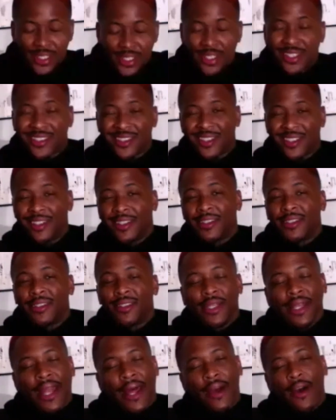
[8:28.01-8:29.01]
it's it,
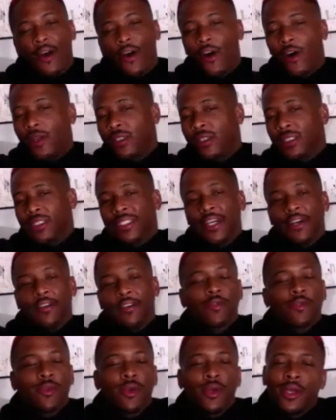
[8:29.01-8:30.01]
like all this stuff
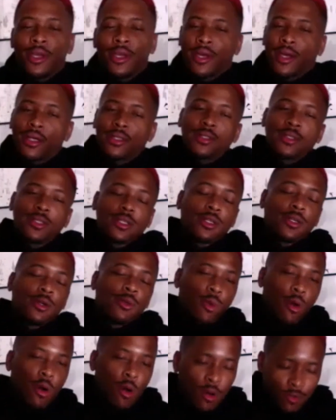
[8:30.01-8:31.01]
because of the
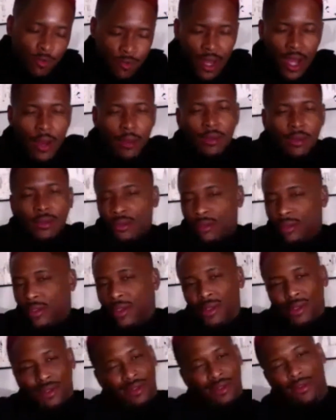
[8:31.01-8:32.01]
coronavirus.
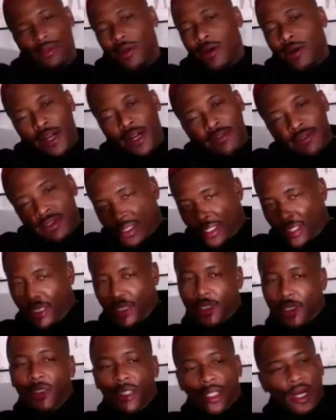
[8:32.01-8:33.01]
You know, everything
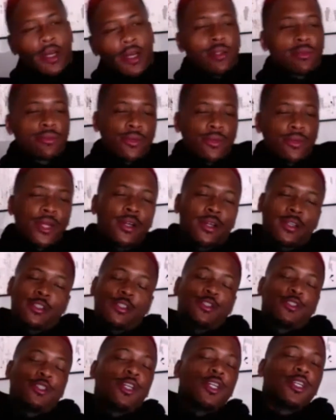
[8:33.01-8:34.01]
is kind of weird and
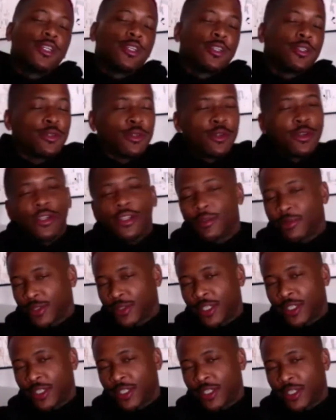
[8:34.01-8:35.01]
tricky. You know what
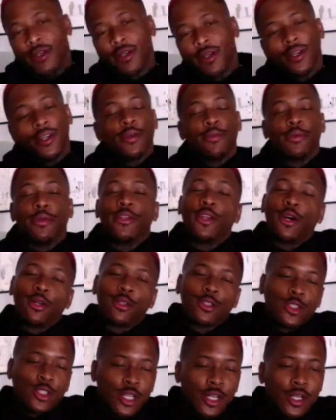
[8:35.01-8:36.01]
I'm saying? But don't
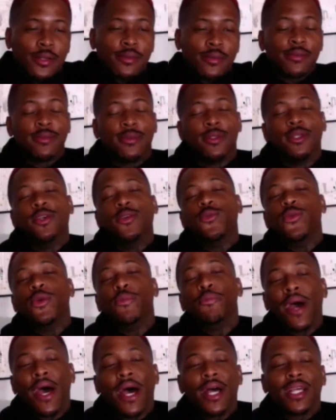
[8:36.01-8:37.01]
trip. We
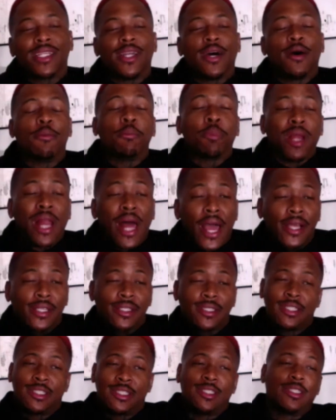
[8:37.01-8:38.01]
passing out plaques
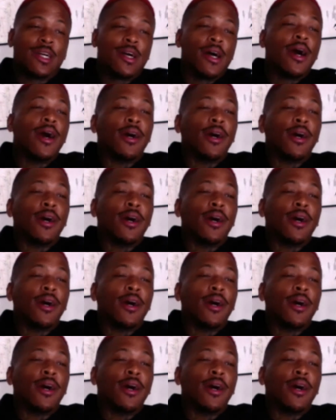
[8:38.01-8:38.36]
this time.